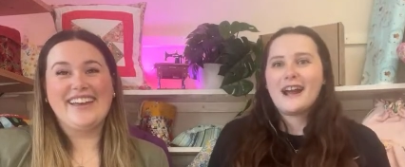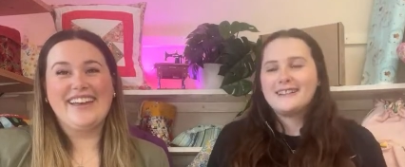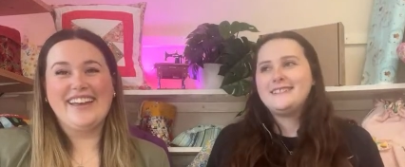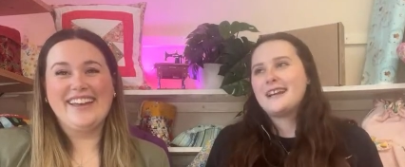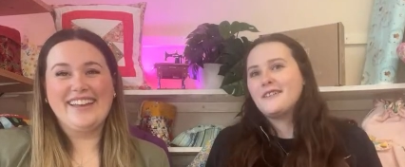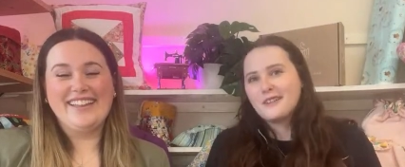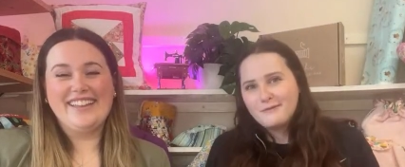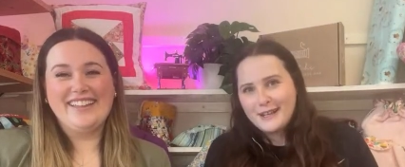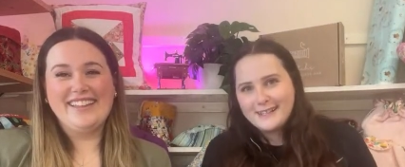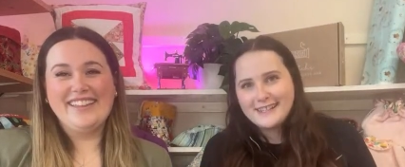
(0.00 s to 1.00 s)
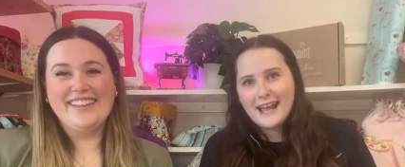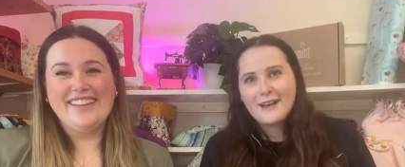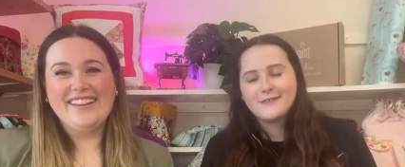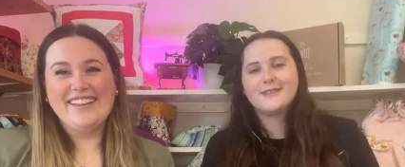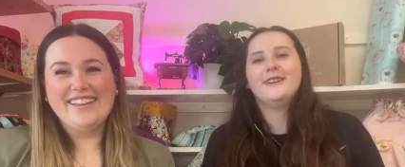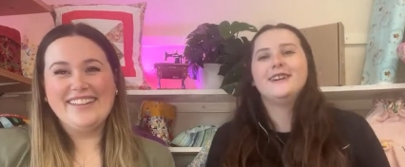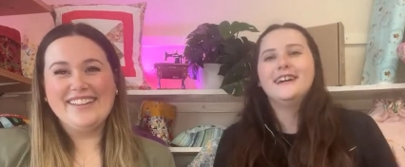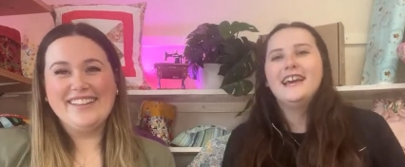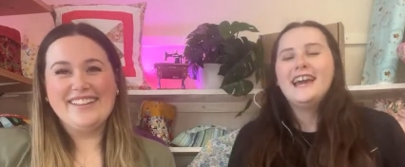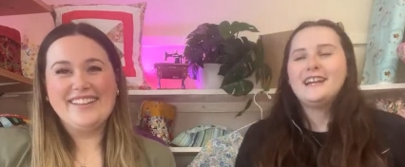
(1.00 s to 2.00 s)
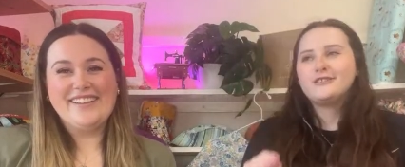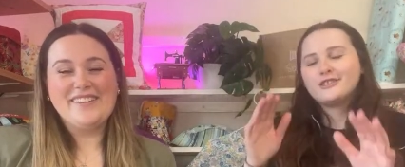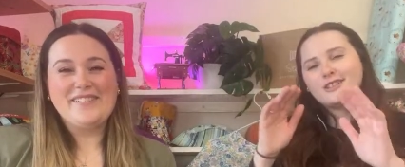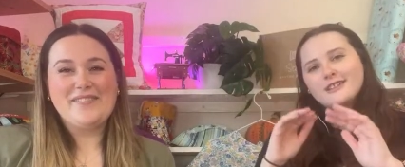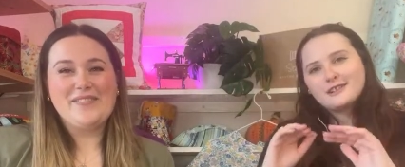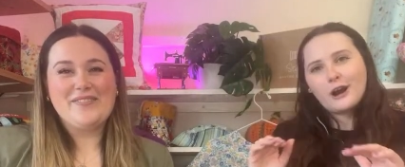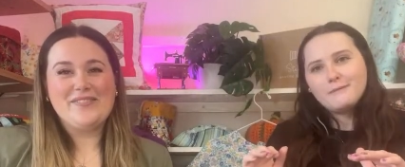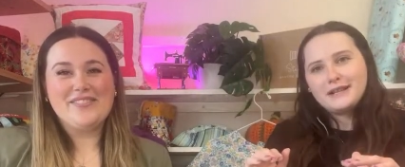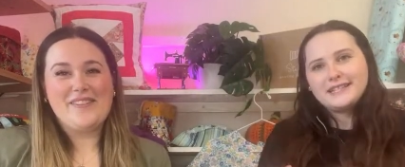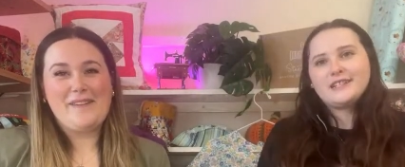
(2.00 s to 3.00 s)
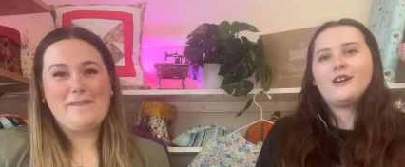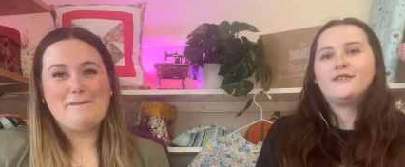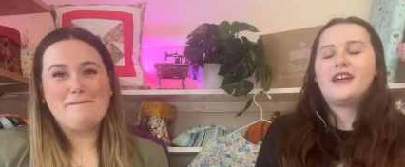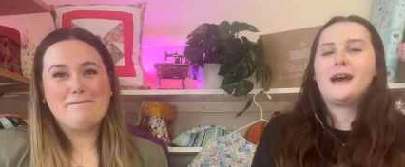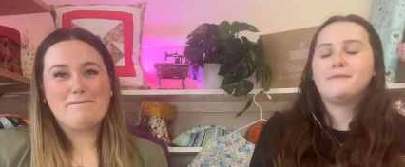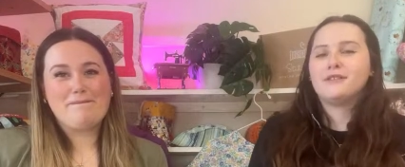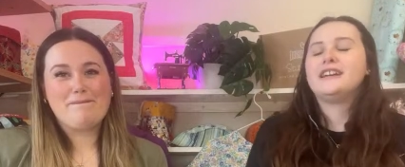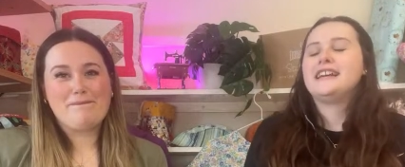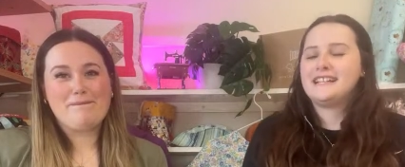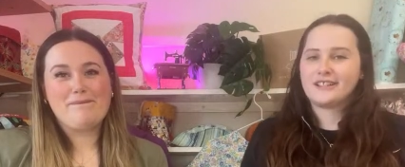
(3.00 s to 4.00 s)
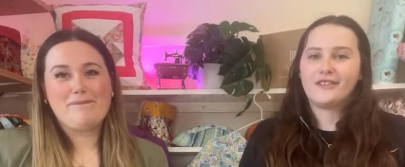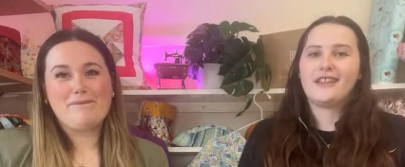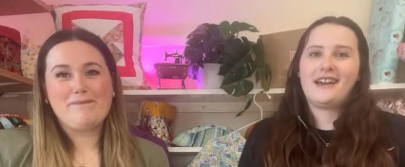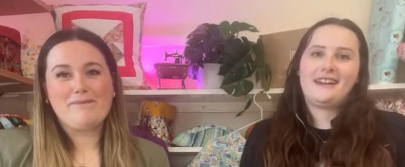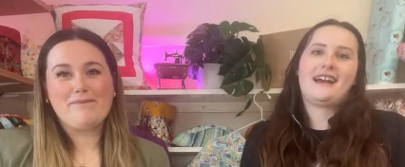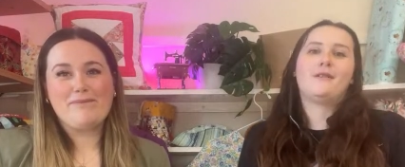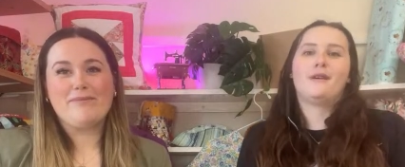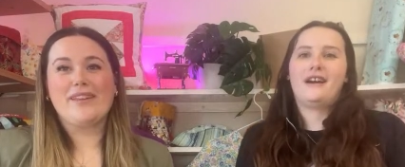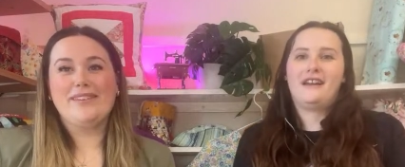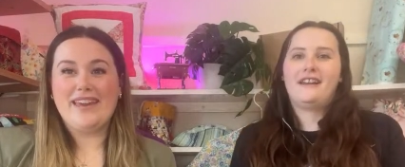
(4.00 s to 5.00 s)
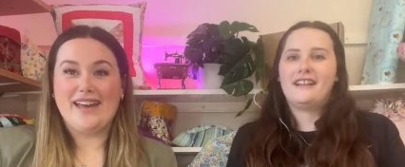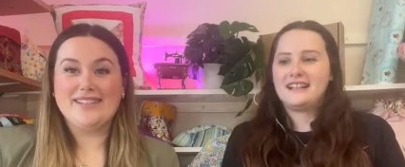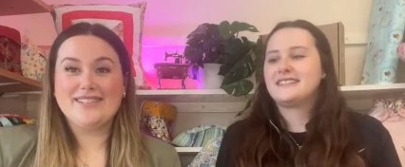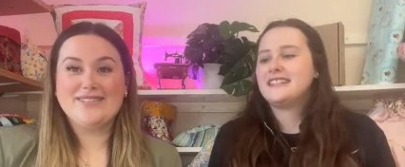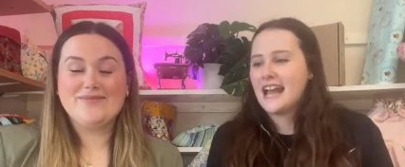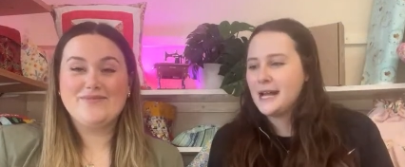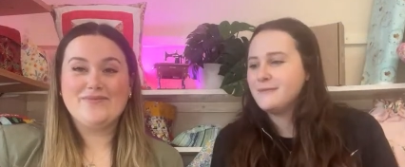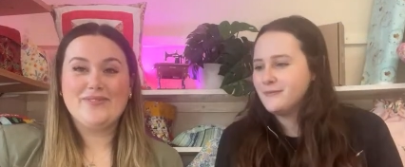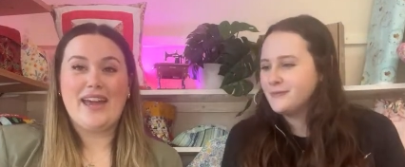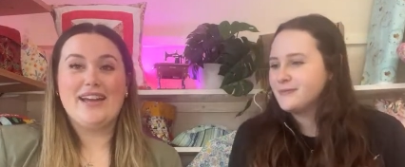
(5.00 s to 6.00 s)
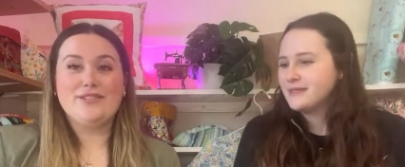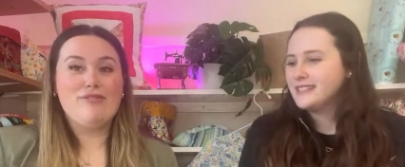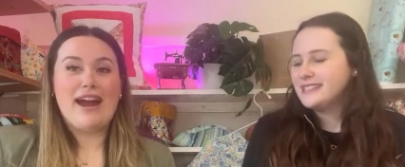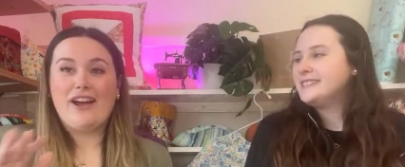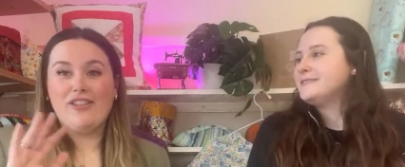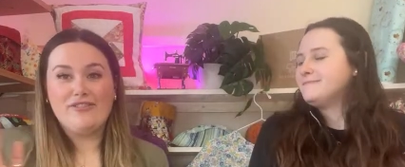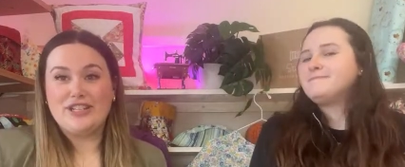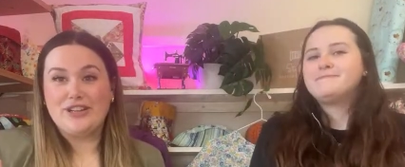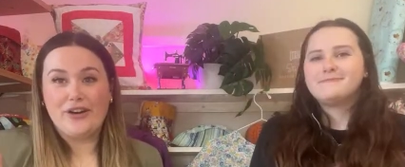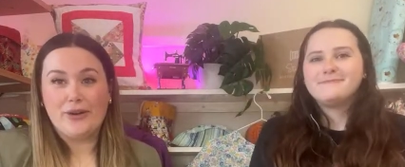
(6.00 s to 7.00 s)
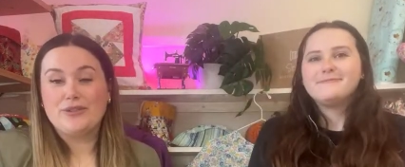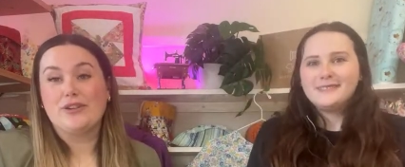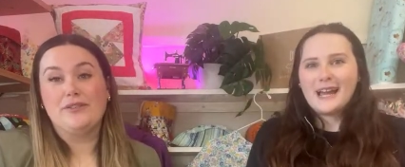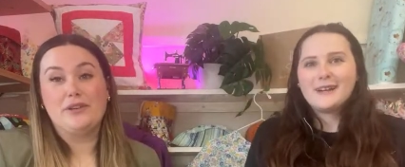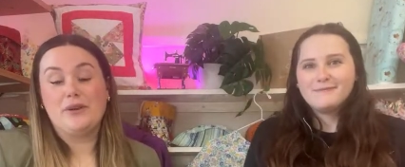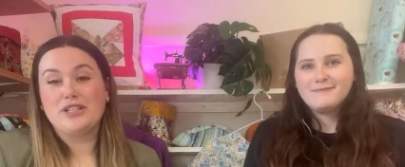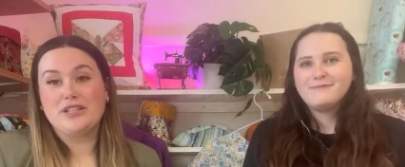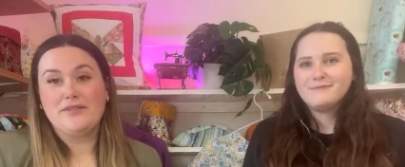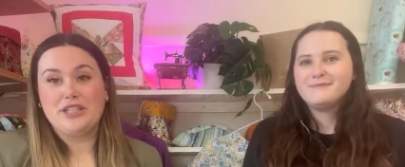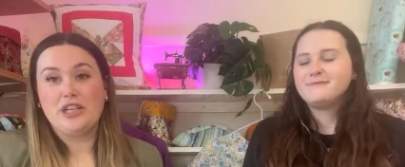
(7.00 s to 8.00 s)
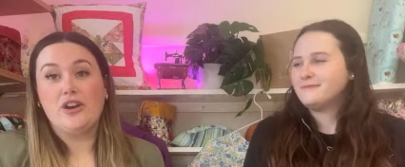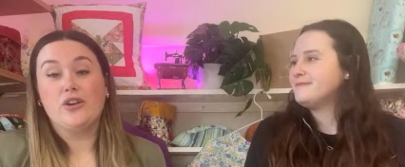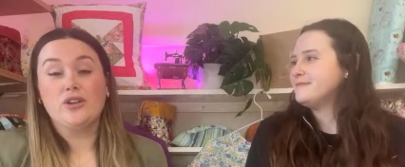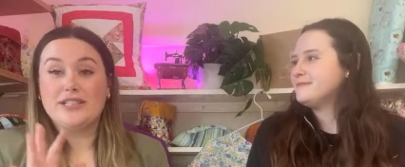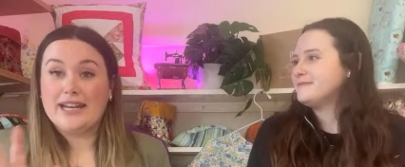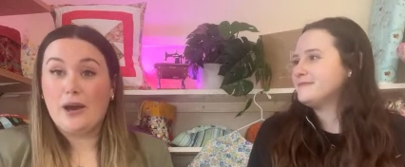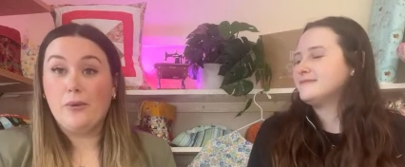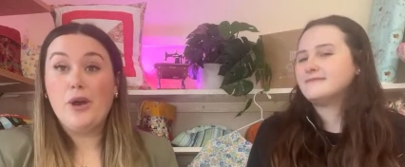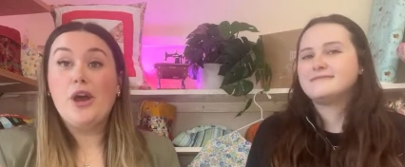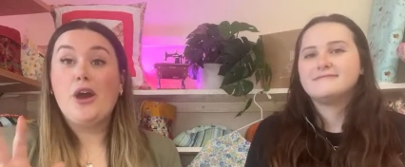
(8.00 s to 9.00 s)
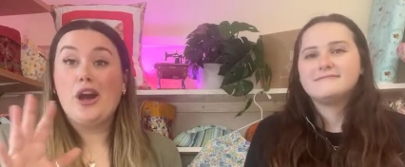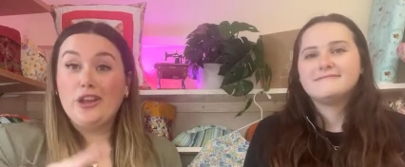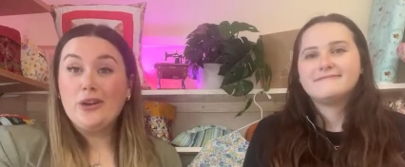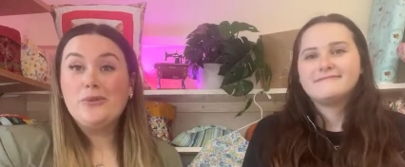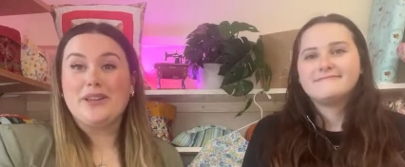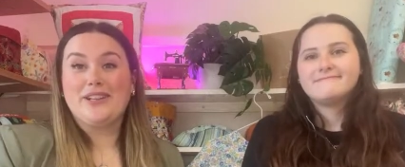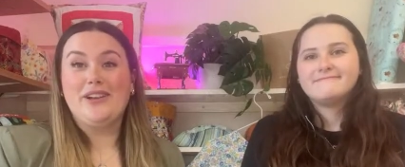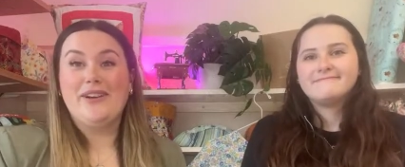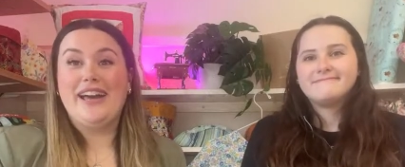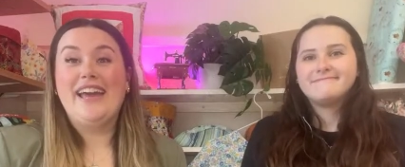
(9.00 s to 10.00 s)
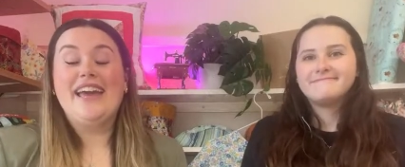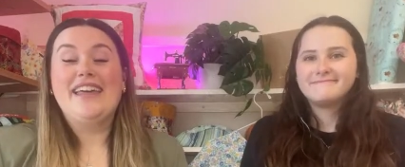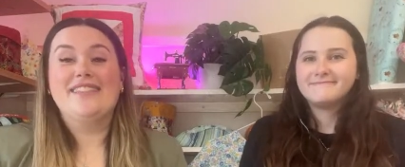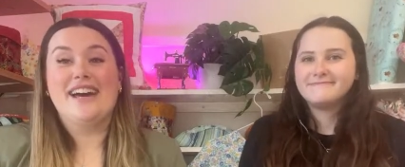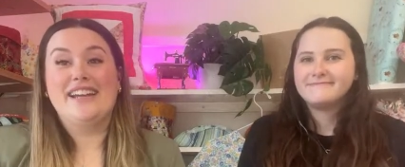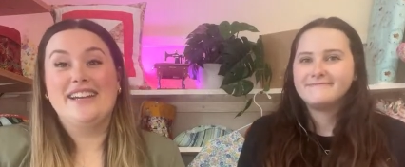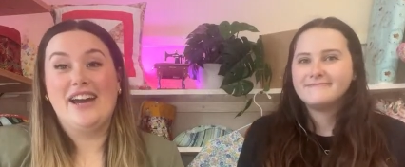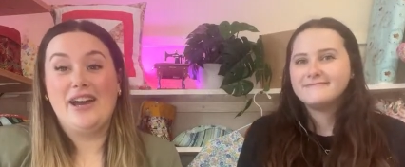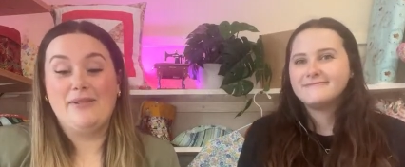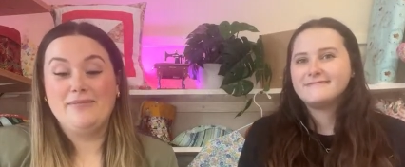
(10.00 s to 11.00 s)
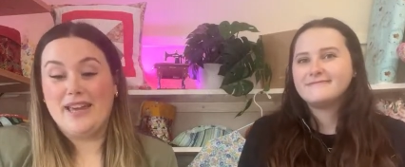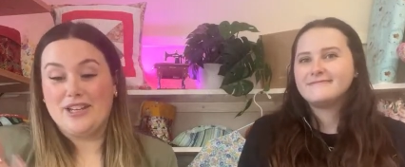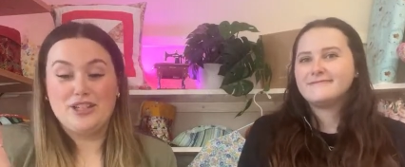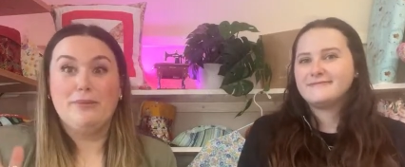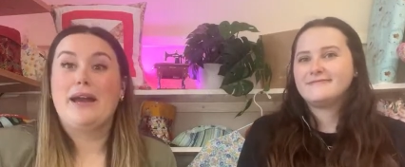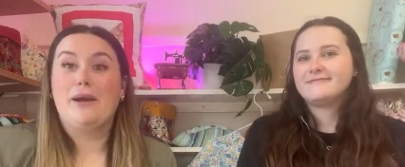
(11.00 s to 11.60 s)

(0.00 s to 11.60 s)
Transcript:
Speaker 1: writing down the PDF, so it just sort of got missed off there, but it is on there now. And yes, yeah
Speaker 2: yeah, it's right on the video. So yeah. if you're watching the video cutting out along with Chloe, then um, yes, you'll be